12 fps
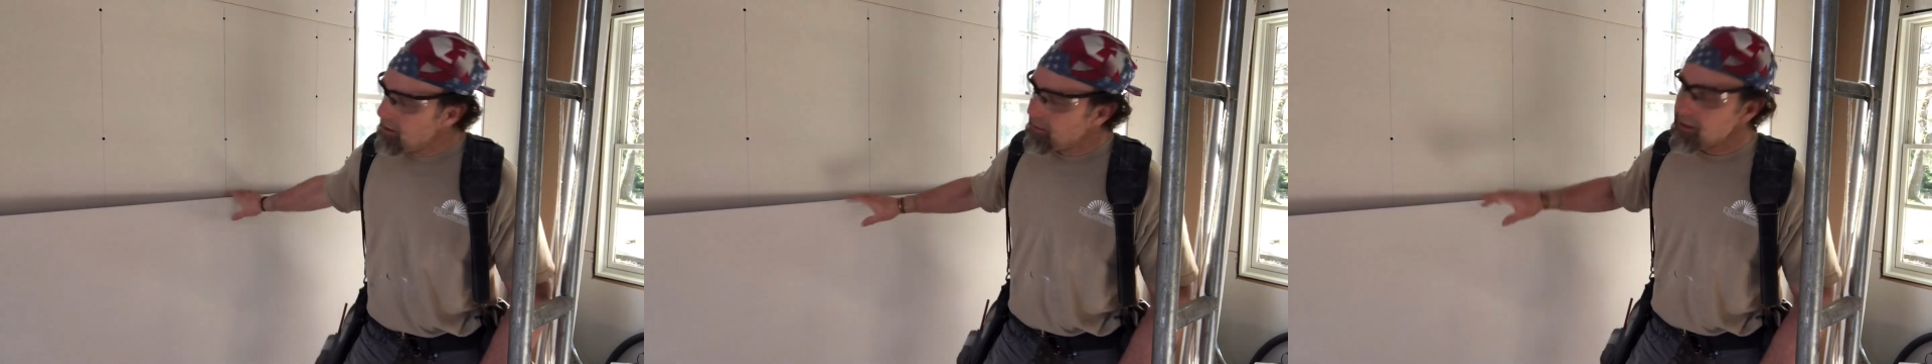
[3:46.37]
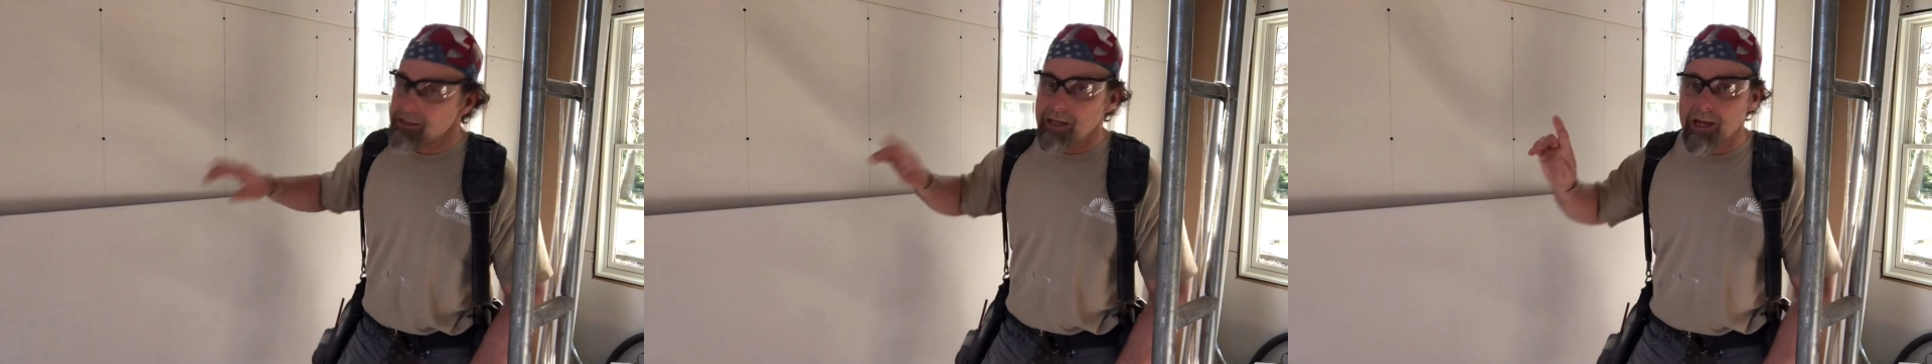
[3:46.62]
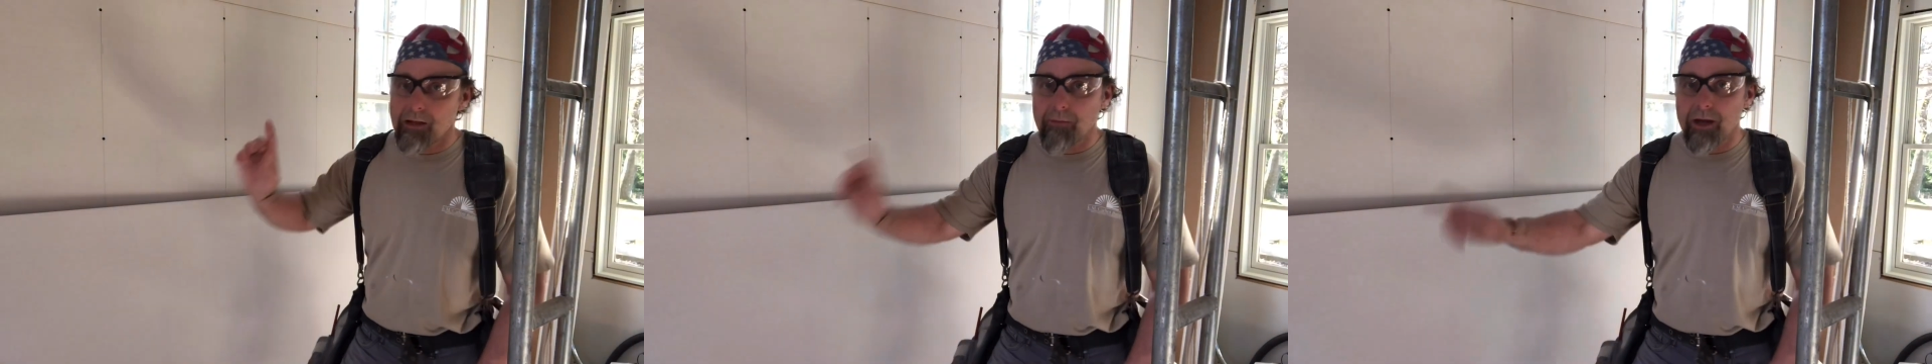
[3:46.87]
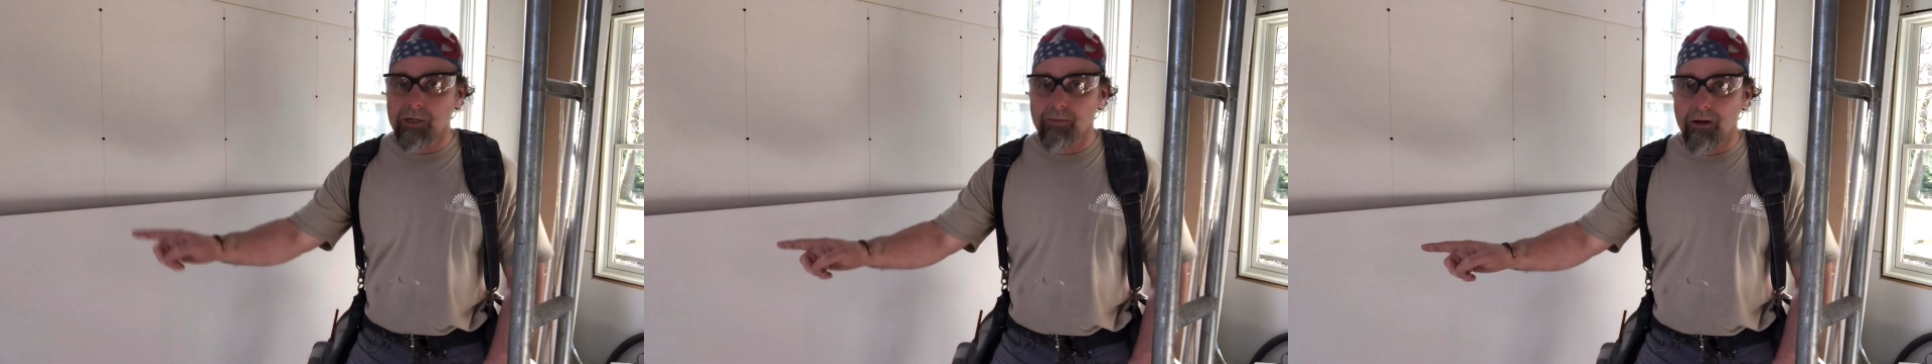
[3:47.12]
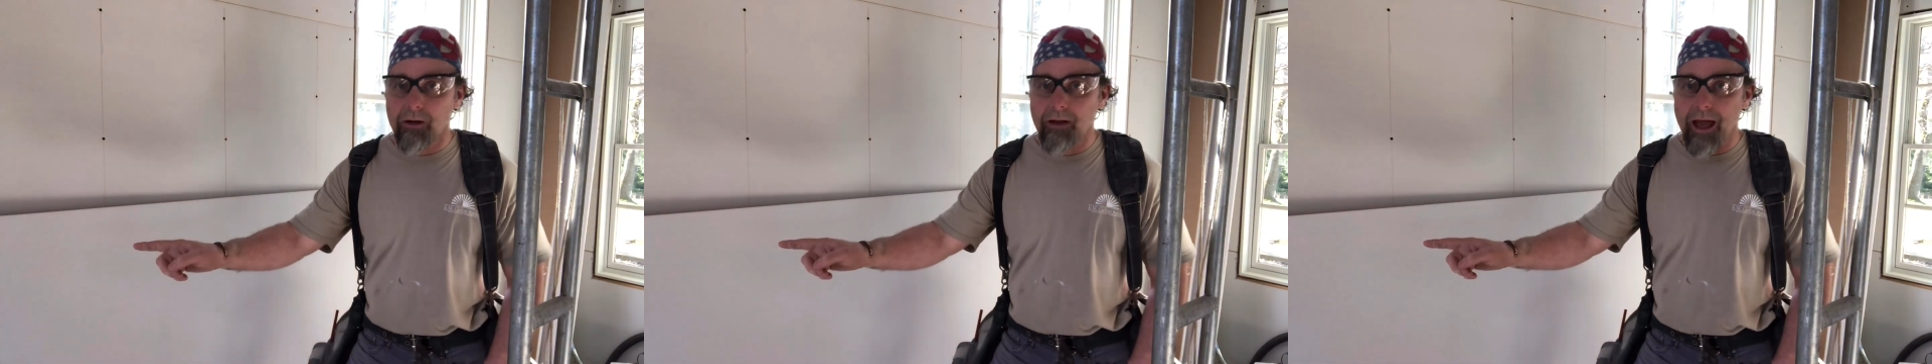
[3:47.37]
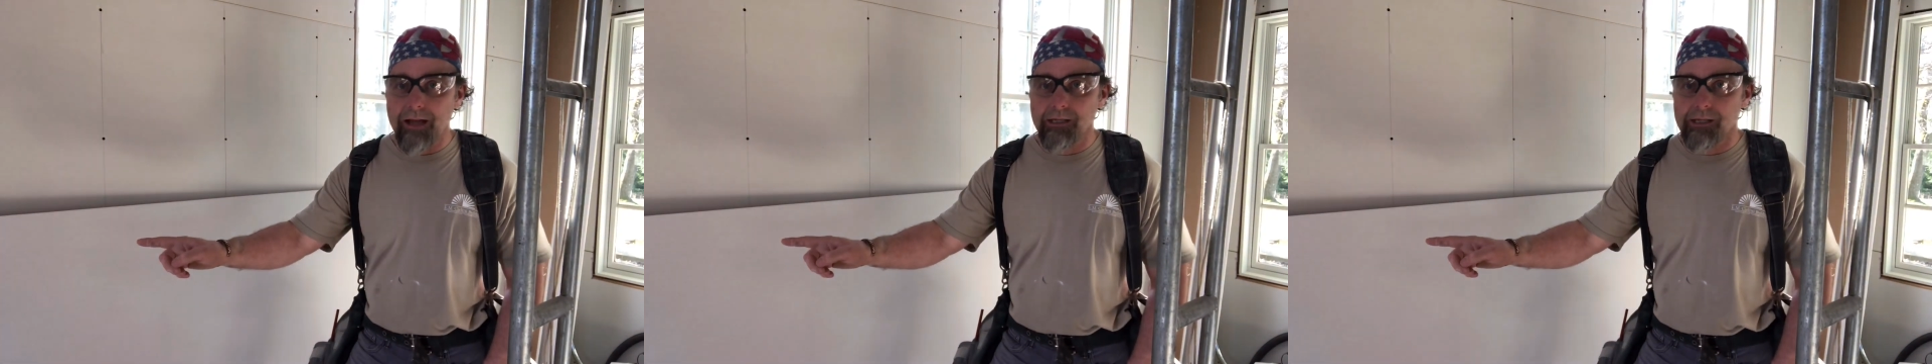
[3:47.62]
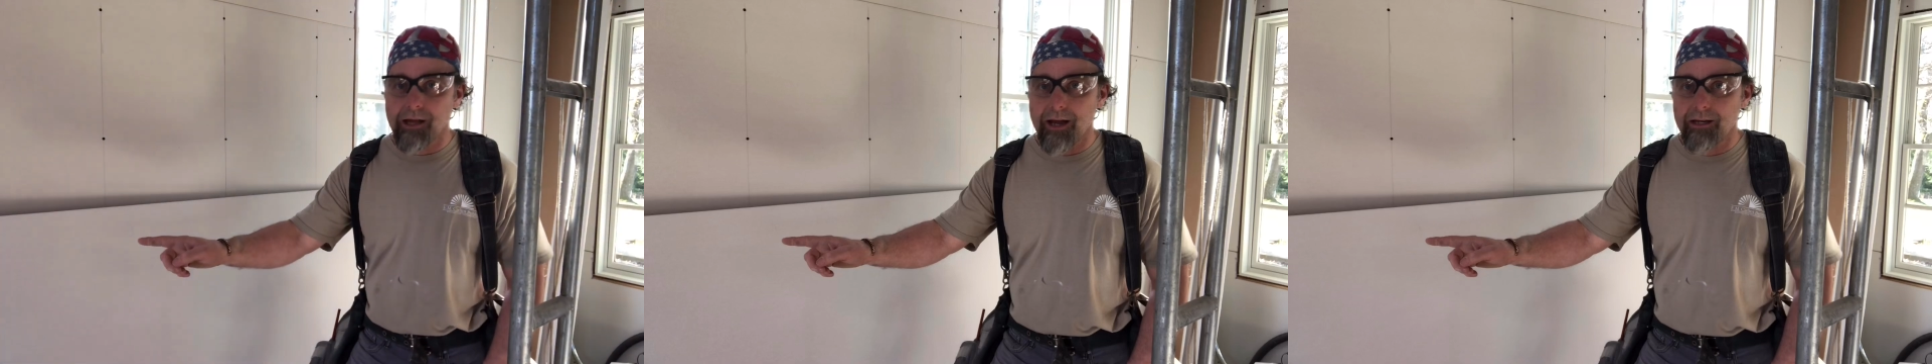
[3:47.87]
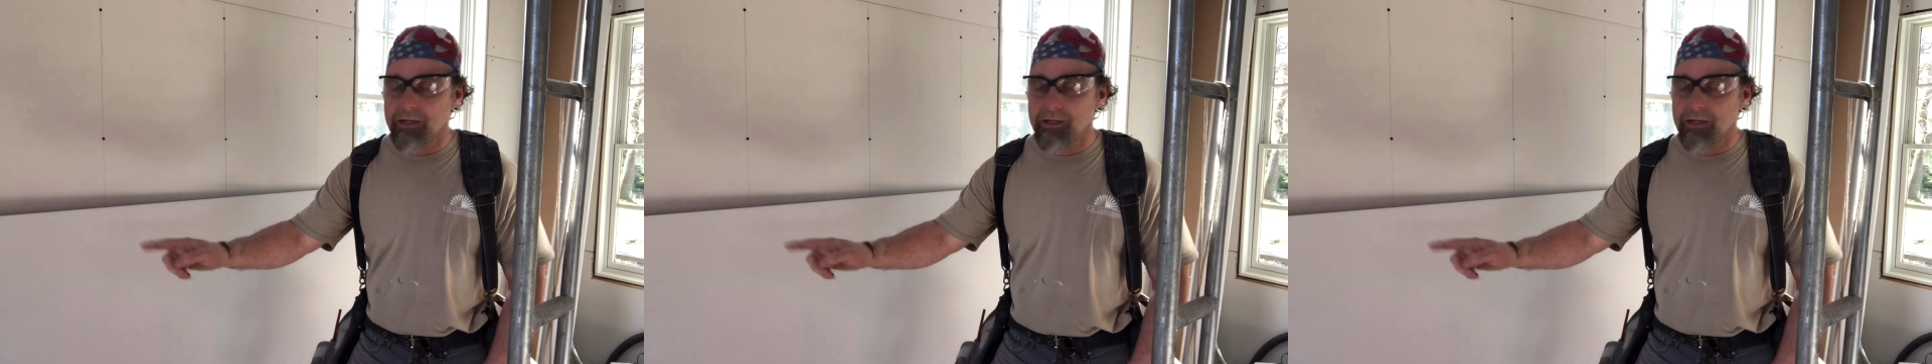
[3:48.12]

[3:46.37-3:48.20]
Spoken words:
Let's take a measurement on that side of the